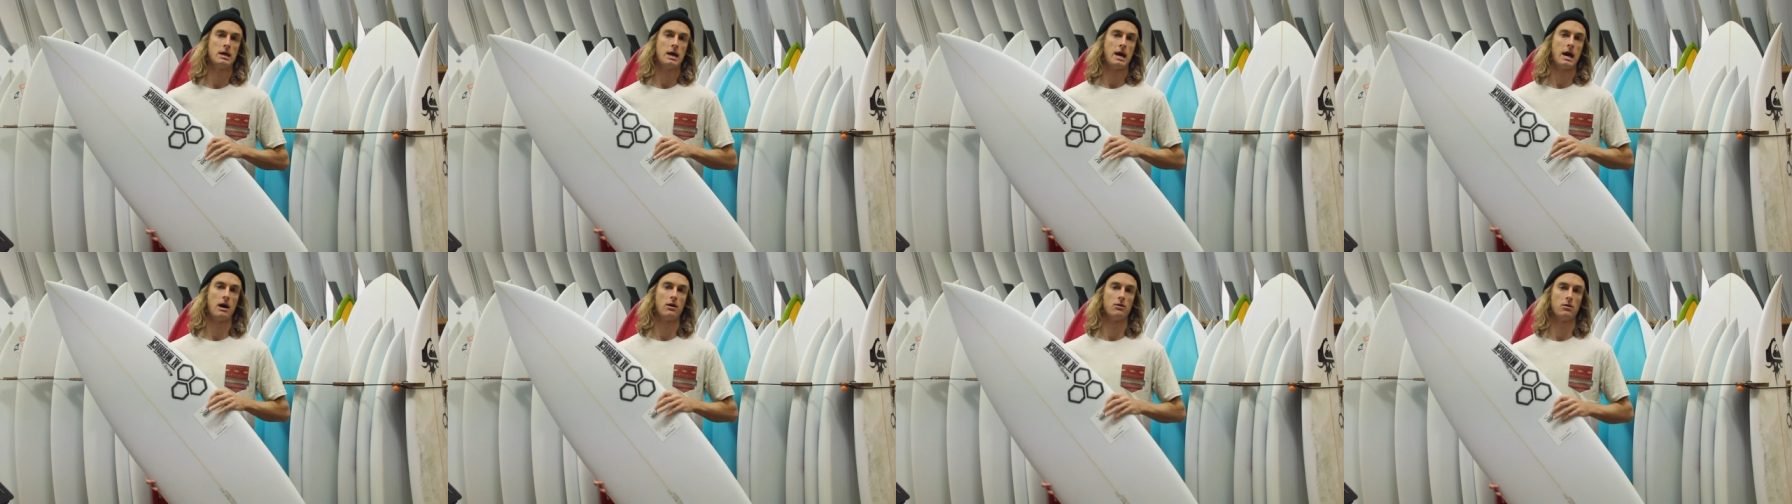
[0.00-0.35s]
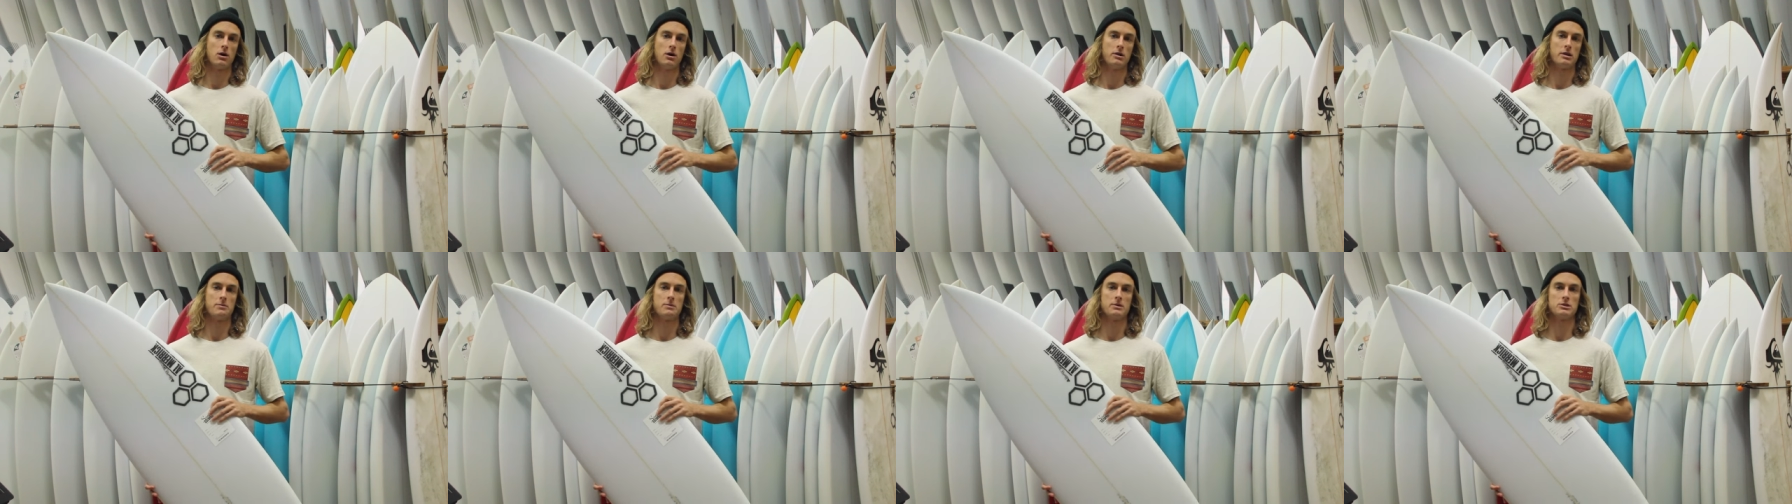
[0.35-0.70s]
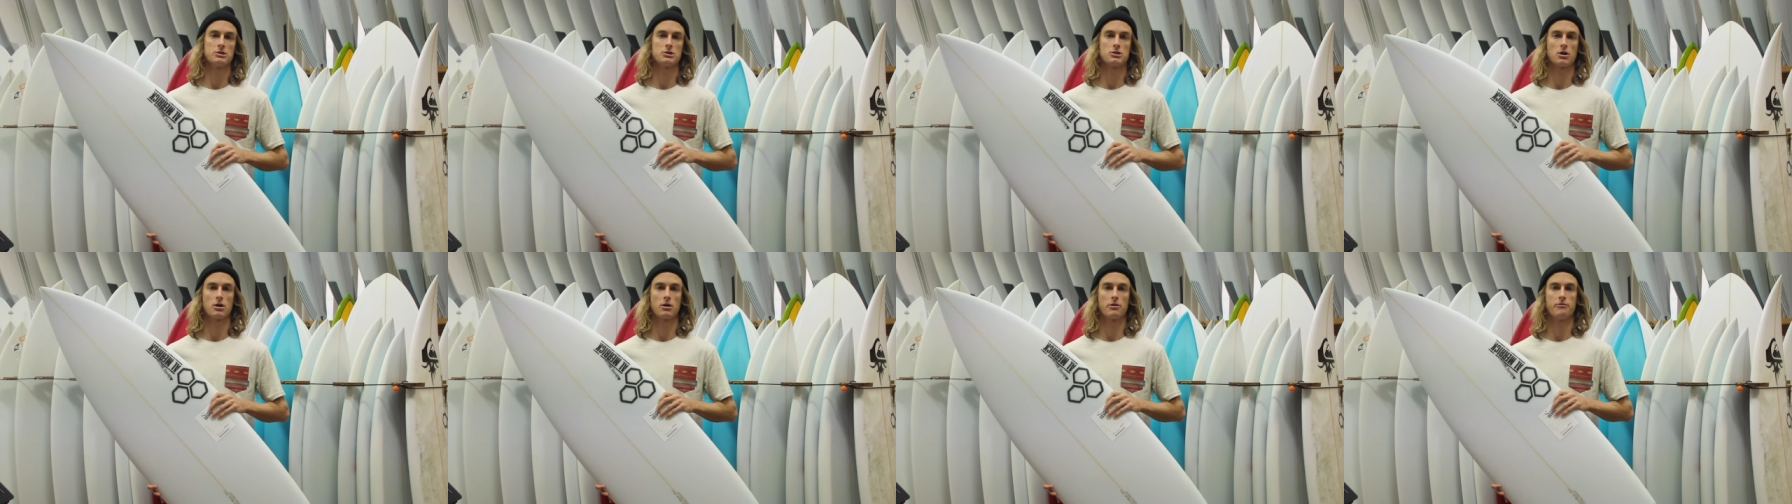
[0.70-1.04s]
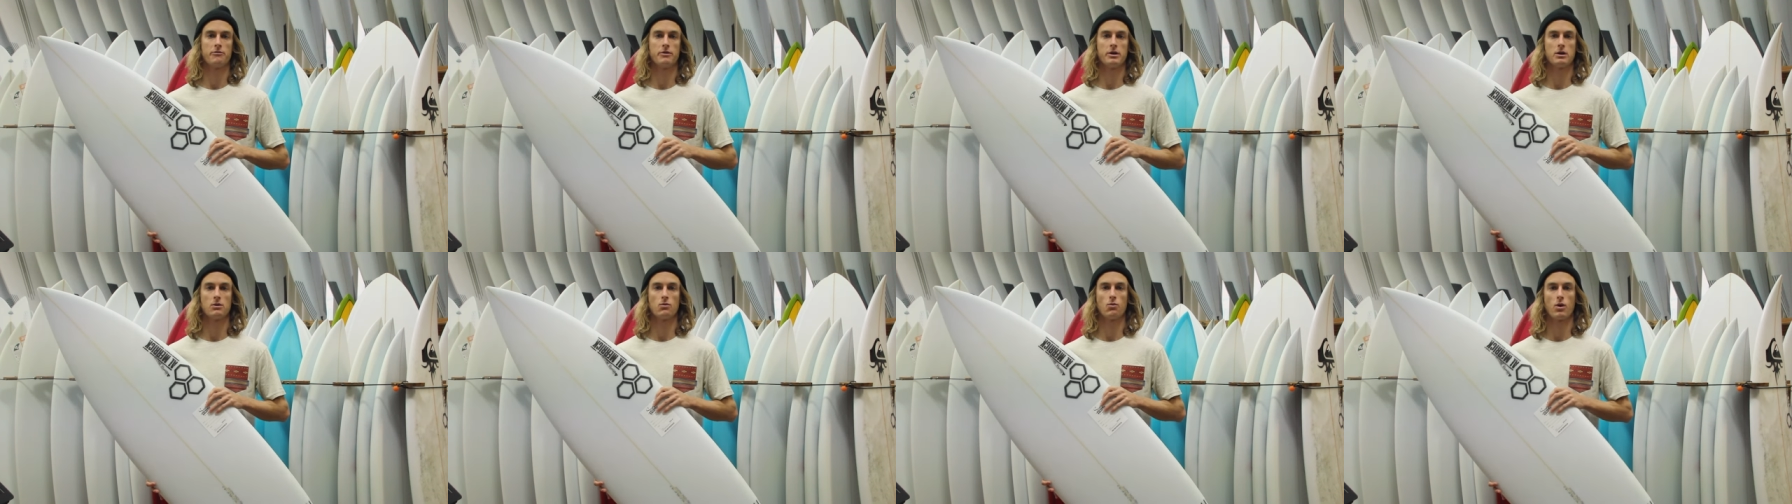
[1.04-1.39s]
how long they've been
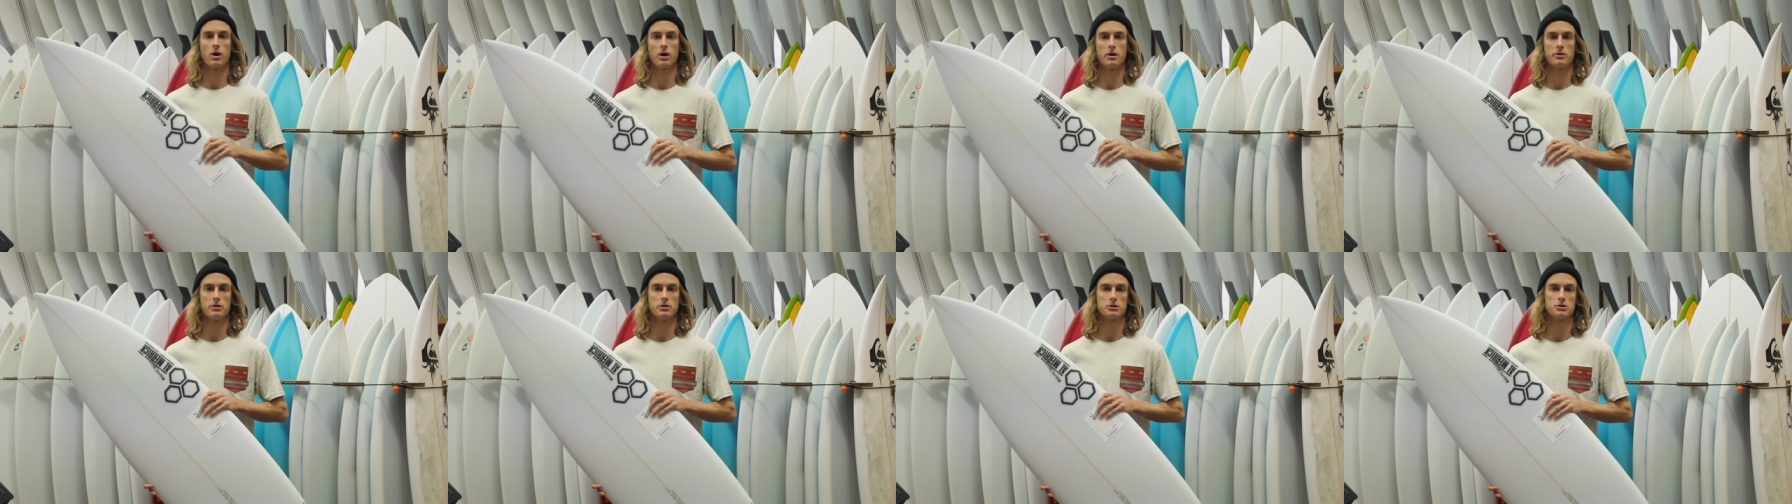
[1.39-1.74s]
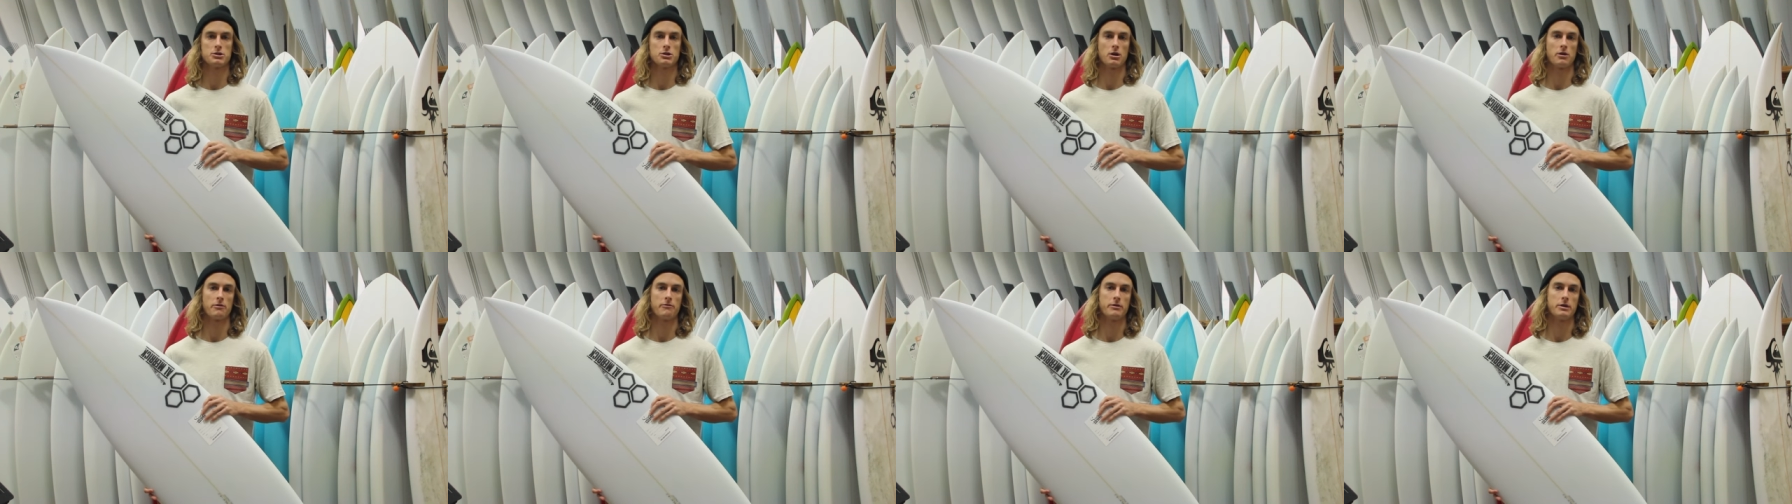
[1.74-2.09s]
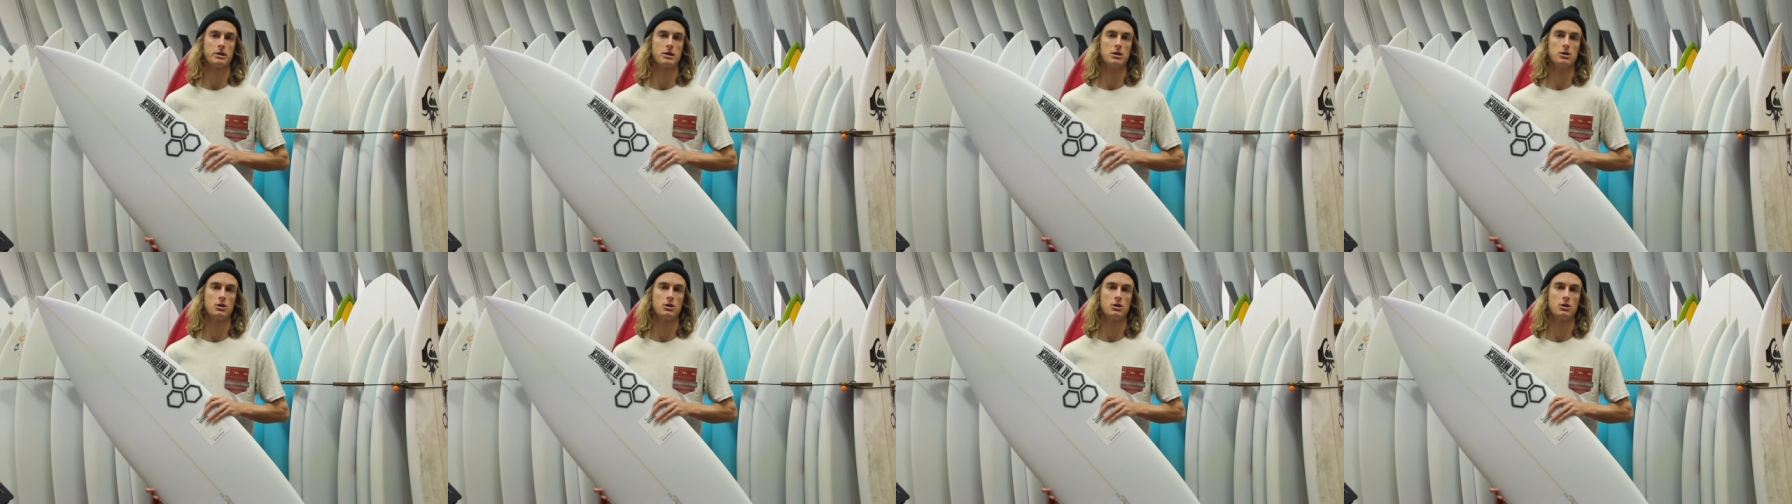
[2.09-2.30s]
surfing, where they're surfing.